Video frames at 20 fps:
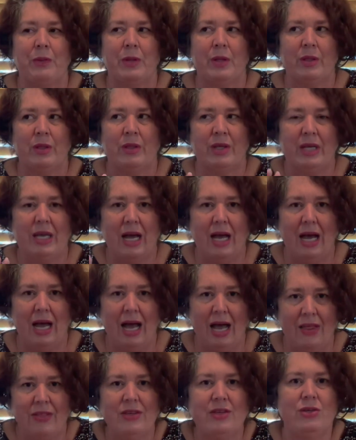the
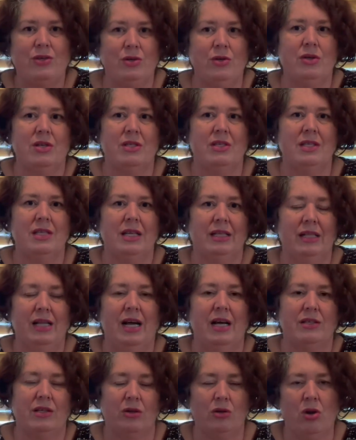other students in the
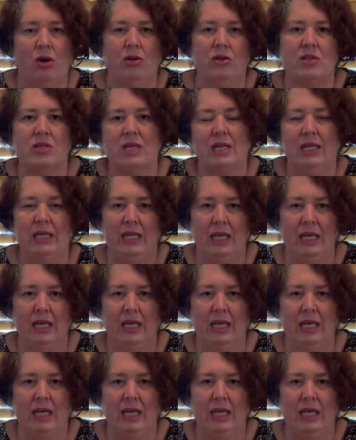class are constantly